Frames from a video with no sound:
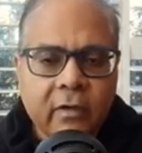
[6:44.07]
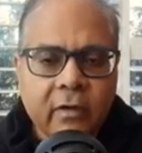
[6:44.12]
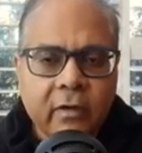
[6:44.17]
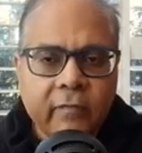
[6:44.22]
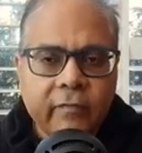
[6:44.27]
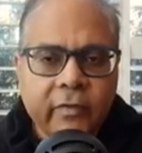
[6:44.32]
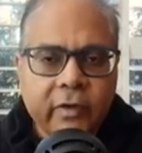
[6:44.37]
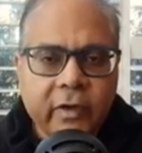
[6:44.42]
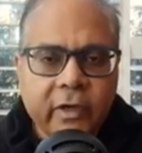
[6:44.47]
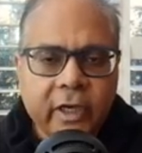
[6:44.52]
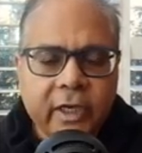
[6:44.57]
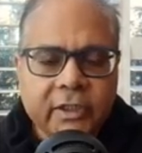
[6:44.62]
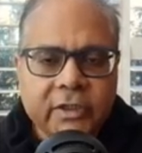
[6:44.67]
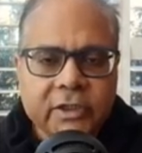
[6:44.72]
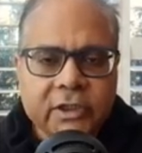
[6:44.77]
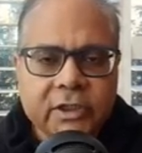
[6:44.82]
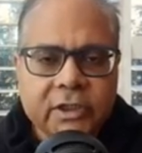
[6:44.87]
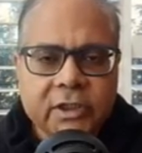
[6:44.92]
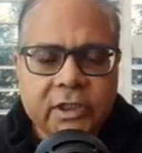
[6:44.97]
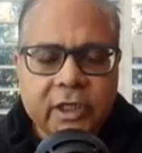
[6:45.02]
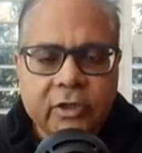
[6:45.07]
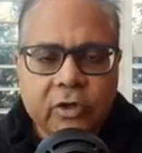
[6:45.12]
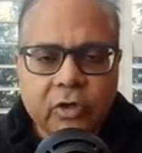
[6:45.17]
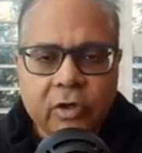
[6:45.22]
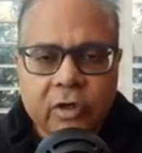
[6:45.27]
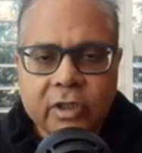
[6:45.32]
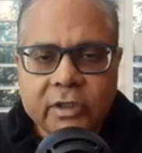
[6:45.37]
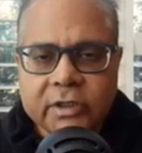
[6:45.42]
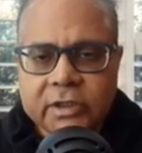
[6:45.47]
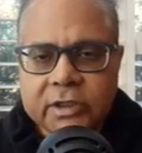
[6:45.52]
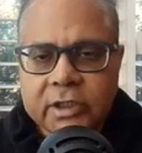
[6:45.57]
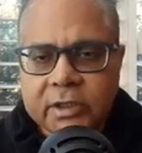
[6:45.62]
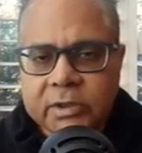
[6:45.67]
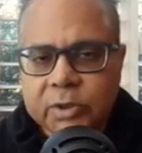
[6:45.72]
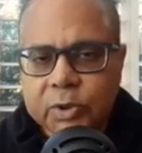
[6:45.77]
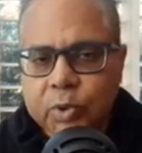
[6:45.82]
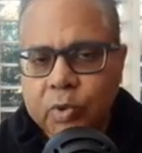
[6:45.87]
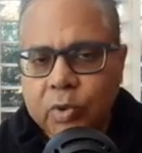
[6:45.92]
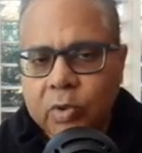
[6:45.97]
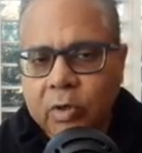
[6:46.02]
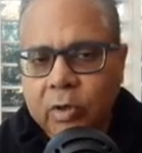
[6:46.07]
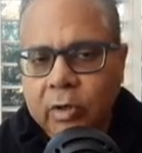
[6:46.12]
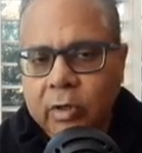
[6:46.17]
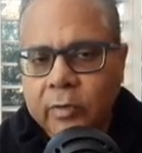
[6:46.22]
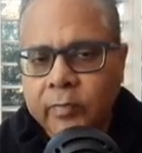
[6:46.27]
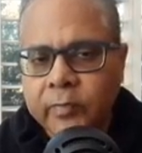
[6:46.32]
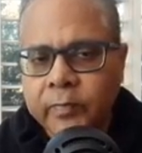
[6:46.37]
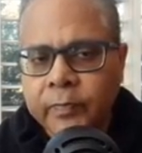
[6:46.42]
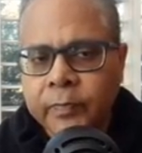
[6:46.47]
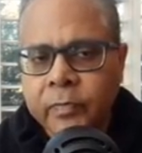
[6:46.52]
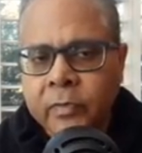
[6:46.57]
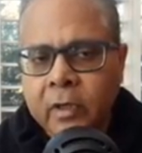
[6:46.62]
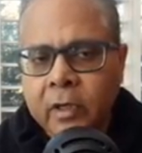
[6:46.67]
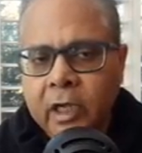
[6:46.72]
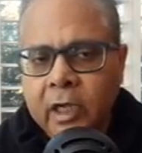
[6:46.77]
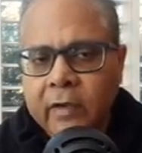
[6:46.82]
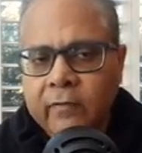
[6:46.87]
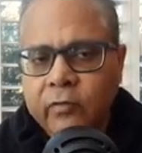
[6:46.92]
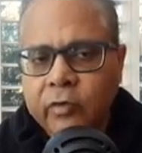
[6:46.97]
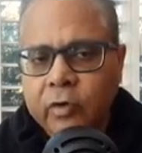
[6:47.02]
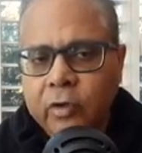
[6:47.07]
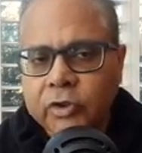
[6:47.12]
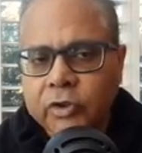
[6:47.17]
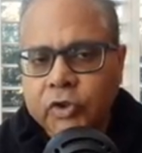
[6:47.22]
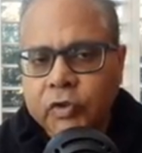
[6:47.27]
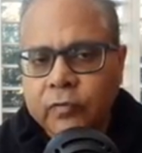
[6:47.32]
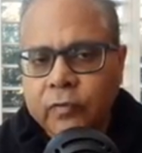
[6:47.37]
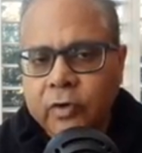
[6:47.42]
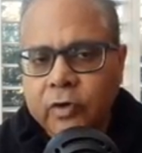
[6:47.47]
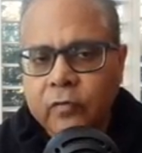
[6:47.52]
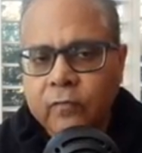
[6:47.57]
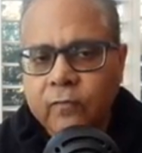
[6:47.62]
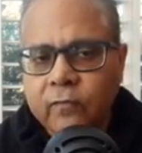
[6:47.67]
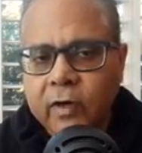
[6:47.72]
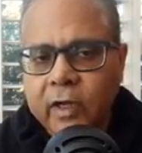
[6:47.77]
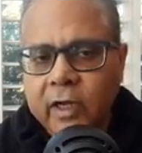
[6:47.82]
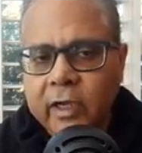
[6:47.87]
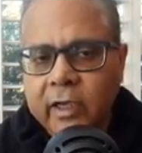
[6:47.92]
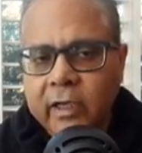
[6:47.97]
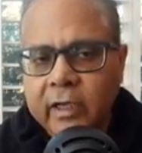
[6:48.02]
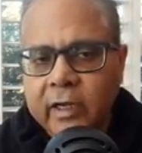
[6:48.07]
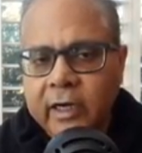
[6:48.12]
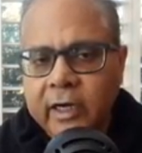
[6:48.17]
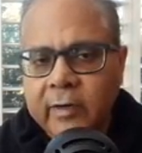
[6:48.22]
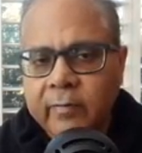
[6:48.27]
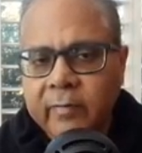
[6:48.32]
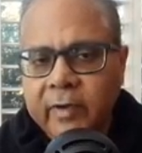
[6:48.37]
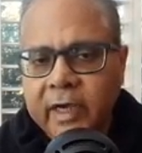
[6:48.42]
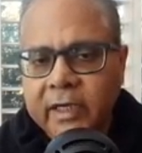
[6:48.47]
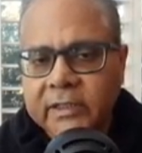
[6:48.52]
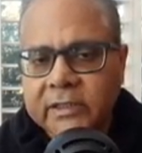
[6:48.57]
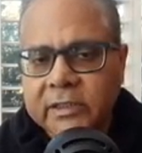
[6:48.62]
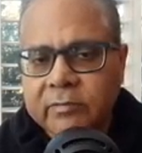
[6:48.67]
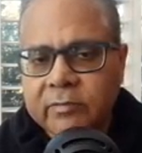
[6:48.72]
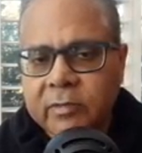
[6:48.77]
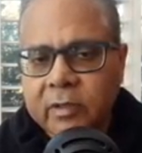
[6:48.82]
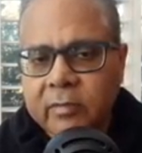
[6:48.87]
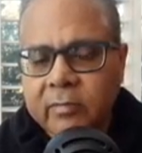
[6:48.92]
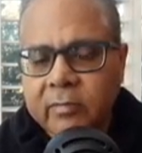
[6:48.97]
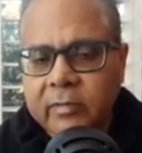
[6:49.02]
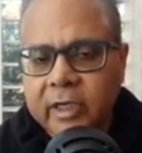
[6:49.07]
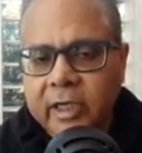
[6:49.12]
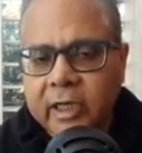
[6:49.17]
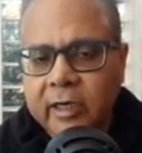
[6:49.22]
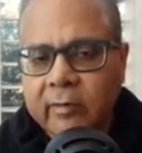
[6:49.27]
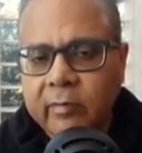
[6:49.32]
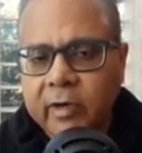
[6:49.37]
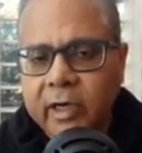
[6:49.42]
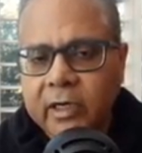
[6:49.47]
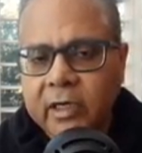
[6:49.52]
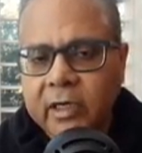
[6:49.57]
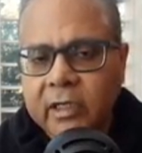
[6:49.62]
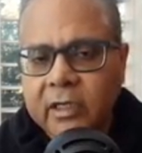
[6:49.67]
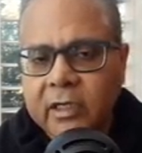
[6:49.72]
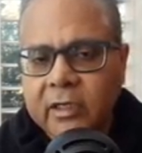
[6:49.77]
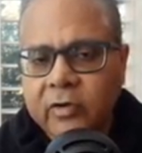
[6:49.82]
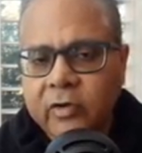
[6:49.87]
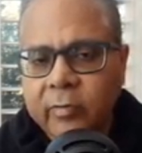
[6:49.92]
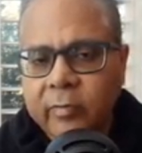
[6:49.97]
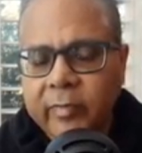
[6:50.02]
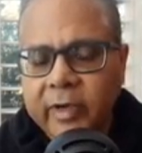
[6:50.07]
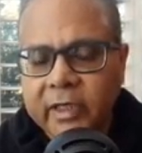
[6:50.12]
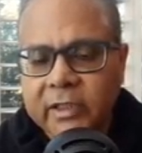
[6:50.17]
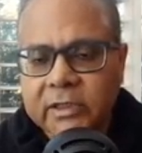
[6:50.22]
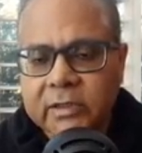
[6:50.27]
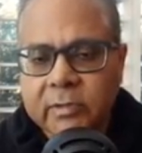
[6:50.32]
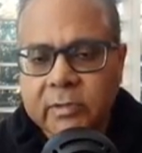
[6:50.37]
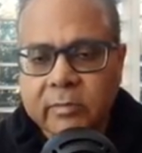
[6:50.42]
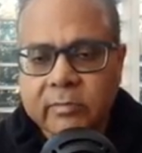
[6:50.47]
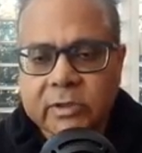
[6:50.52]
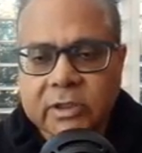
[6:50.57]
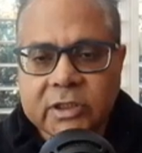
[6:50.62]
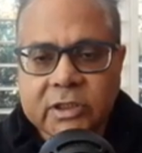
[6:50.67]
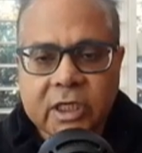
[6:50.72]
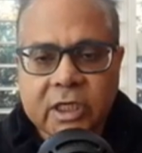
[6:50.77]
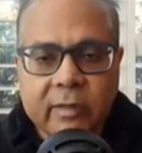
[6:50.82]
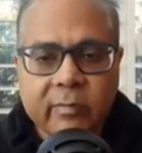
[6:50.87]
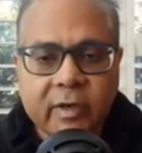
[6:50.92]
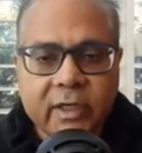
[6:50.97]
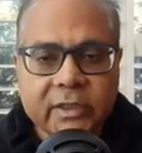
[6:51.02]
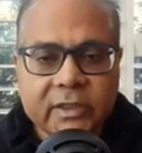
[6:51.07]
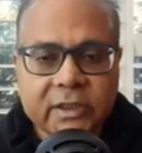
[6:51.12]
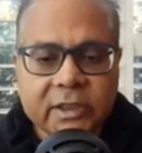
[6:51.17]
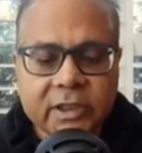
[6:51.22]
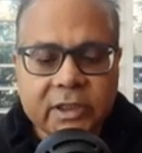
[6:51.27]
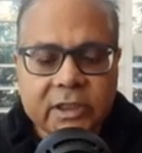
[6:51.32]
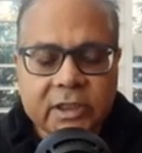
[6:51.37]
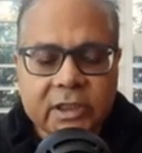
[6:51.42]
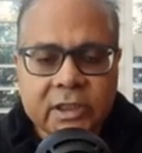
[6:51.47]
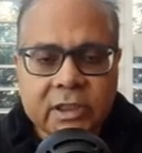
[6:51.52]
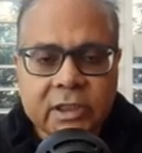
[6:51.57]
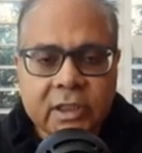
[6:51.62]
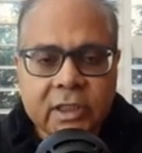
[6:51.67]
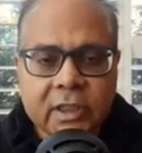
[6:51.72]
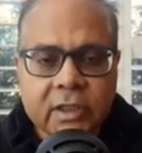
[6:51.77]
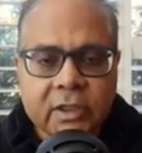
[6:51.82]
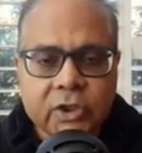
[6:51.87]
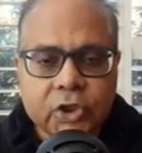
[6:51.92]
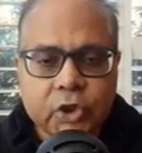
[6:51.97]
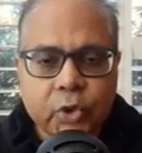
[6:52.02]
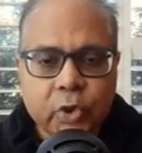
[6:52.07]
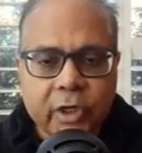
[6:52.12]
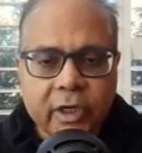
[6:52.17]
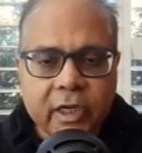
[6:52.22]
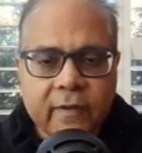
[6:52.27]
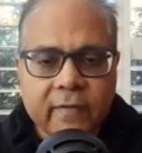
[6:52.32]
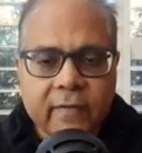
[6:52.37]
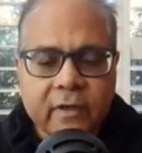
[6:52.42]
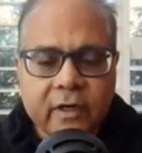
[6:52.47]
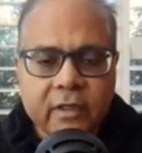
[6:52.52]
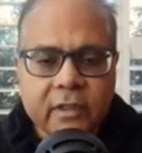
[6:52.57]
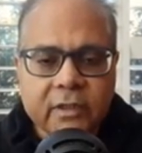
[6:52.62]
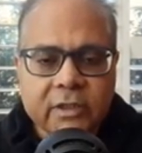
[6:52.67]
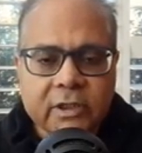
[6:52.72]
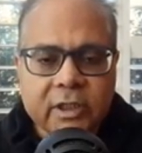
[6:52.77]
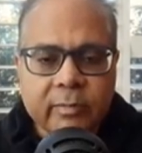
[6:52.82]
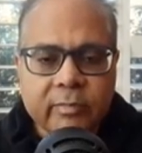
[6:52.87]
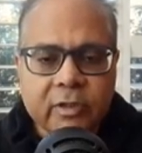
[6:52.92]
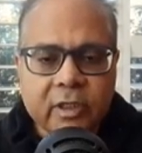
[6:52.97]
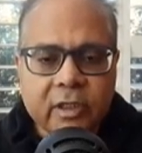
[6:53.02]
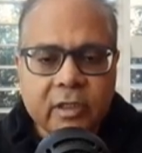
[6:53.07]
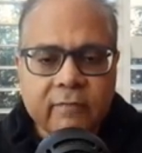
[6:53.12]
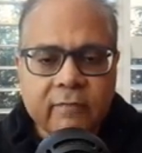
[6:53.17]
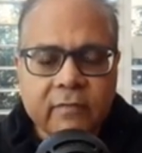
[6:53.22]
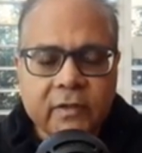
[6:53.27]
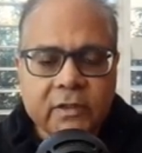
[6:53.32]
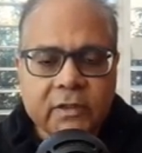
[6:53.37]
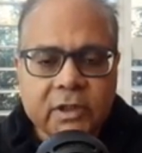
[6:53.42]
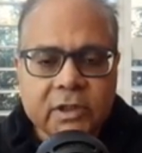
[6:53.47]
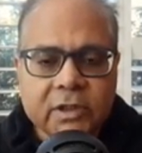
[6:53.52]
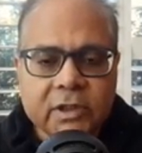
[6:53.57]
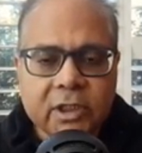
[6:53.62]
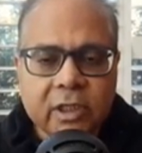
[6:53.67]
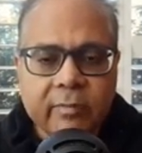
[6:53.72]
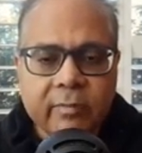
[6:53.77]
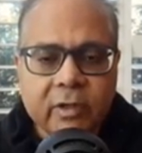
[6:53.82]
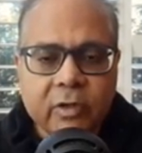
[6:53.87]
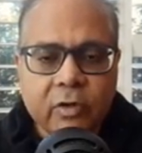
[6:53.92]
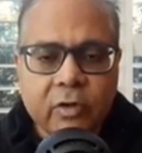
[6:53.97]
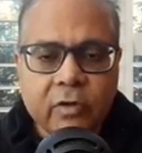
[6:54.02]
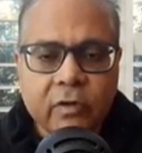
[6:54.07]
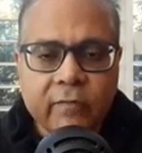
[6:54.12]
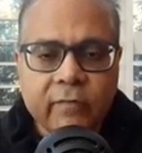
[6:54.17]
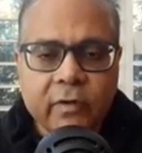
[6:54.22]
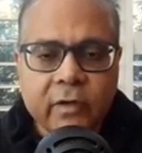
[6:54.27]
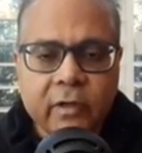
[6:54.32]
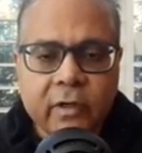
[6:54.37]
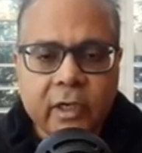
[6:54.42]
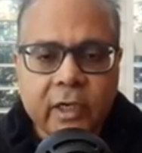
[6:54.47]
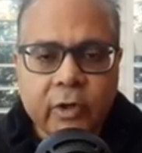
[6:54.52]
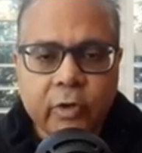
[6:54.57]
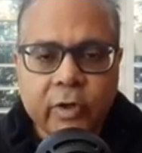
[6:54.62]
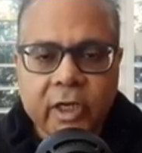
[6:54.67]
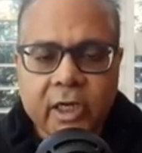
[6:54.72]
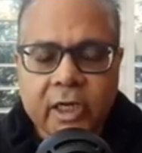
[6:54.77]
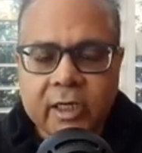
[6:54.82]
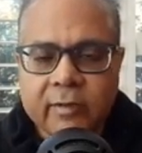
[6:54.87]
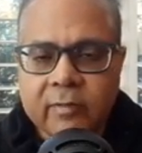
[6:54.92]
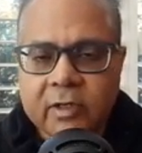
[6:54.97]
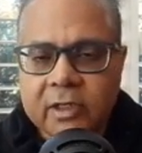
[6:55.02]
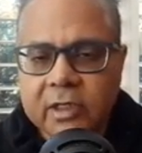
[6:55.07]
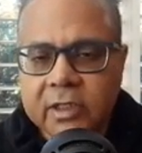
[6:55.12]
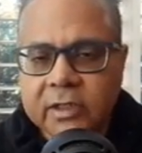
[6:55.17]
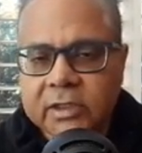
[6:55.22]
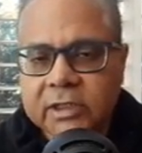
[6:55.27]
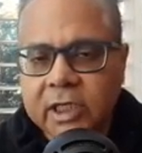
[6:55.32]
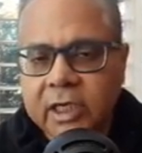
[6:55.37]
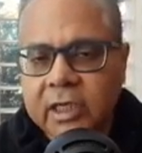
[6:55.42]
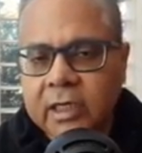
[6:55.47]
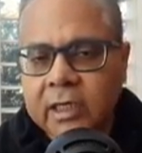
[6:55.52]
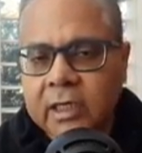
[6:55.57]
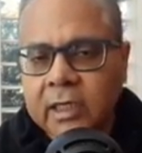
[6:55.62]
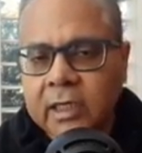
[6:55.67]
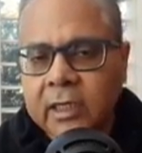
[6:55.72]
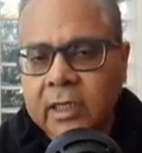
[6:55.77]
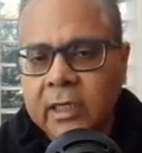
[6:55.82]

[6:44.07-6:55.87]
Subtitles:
of the engine technology and so on. I would also want to fly at maximum L by D or maximum CL by CD. So again, that is something which is coming out of the aerodynamic design.